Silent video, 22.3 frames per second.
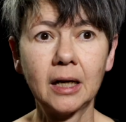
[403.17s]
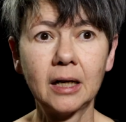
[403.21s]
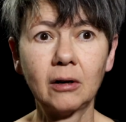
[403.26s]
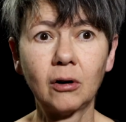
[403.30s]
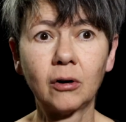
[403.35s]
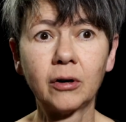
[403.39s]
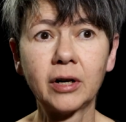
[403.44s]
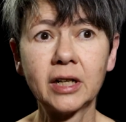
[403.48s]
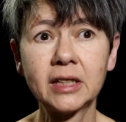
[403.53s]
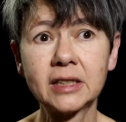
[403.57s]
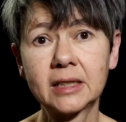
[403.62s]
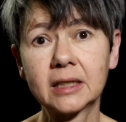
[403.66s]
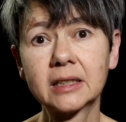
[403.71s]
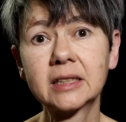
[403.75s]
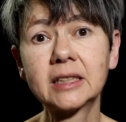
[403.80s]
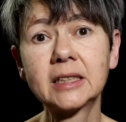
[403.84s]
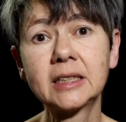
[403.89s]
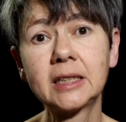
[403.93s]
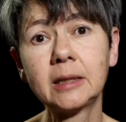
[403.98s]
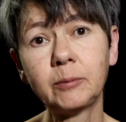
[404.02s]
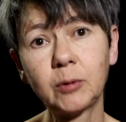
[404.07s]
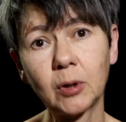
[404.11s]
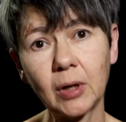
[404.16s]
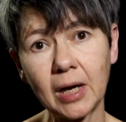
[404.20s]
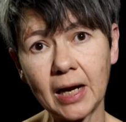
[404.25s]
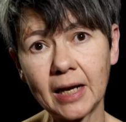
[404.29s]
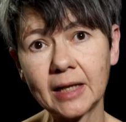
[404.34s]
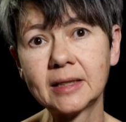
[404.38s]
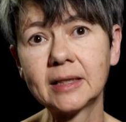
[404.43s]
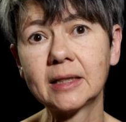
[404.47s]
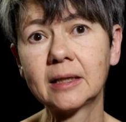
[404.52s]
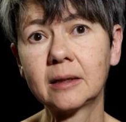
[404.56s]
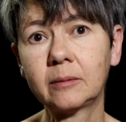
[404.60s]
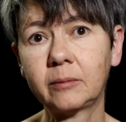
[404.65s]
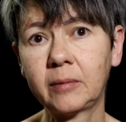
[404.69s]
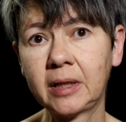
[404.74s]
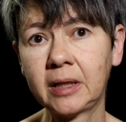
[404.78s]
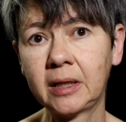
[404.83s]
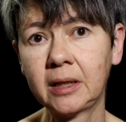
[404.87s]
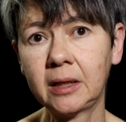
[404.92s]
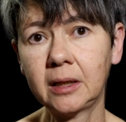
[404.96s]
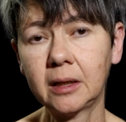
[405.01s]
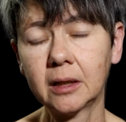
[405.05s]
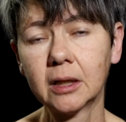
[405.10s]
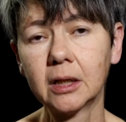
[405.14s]
or is stimulating
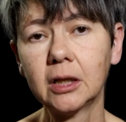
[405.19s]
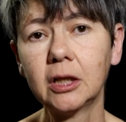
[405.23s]
me